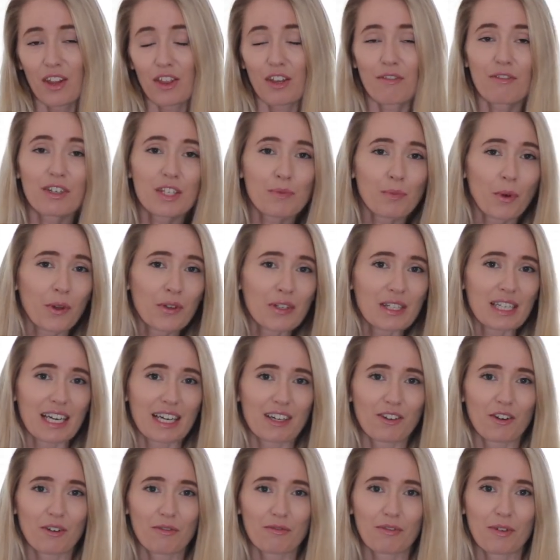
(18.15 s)
the response
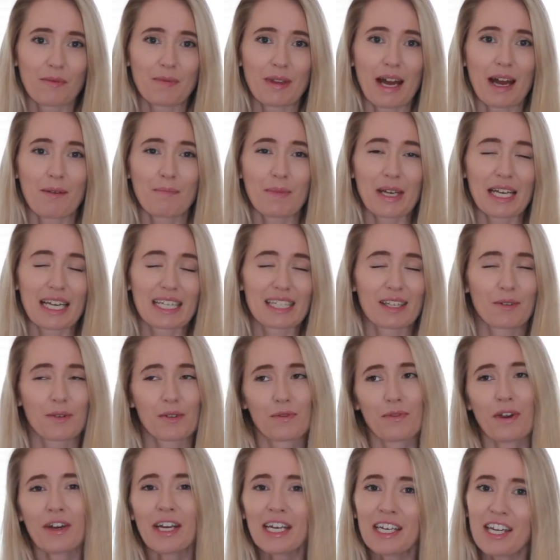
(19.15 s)
I got from that because I
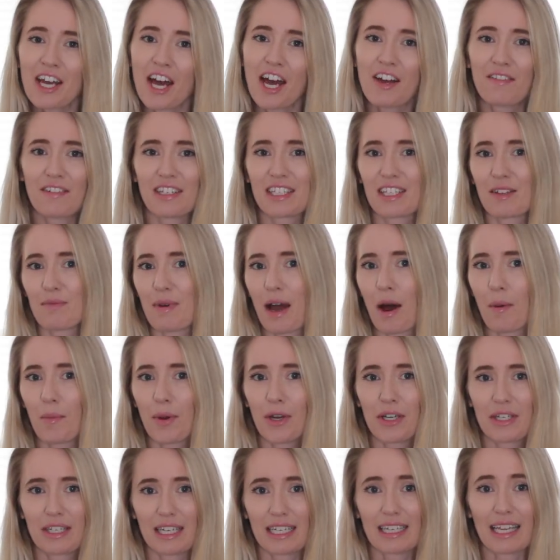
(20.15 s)
was very nervous
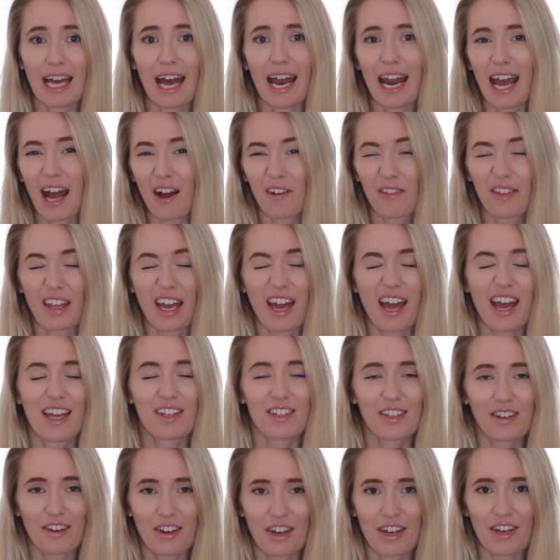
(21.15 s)
about putting that out there
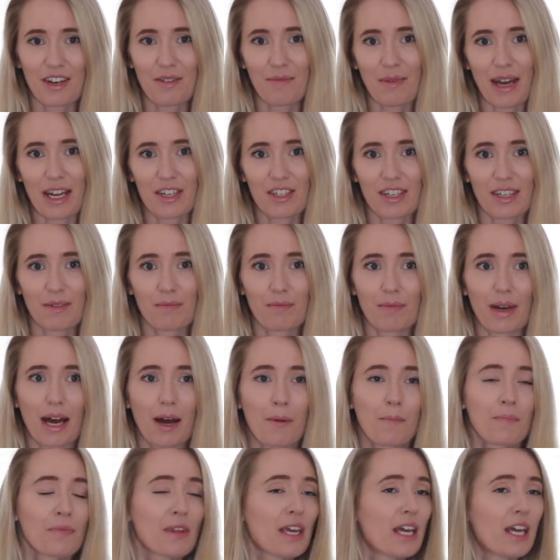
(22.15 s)
as you can imagine
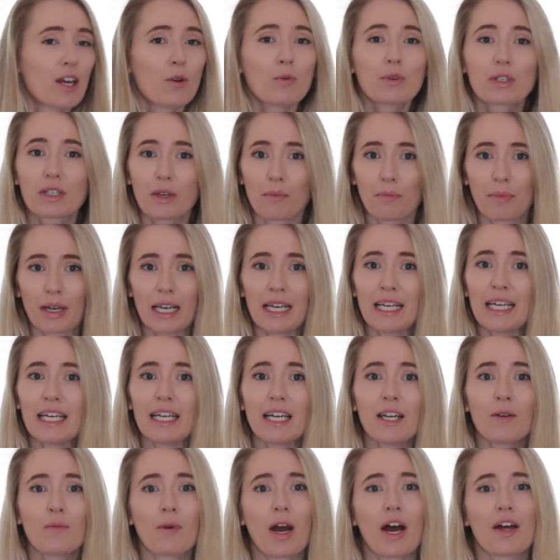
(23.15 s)
but it was
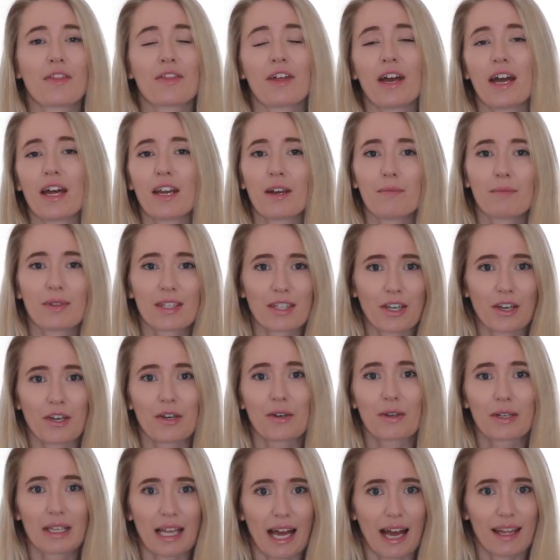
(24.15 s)
completely worth it and I'm
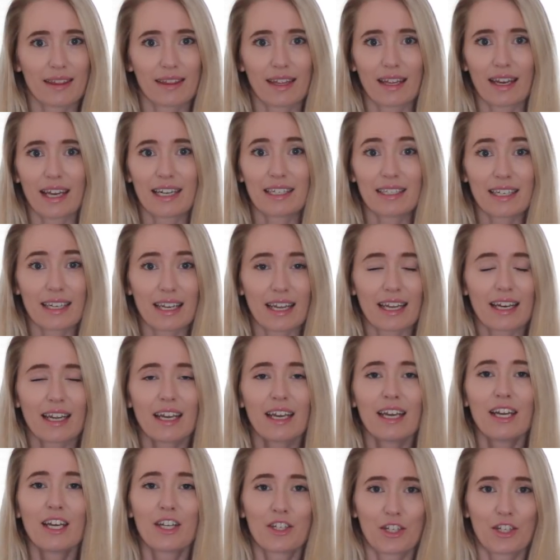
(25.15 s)
so glad that I did it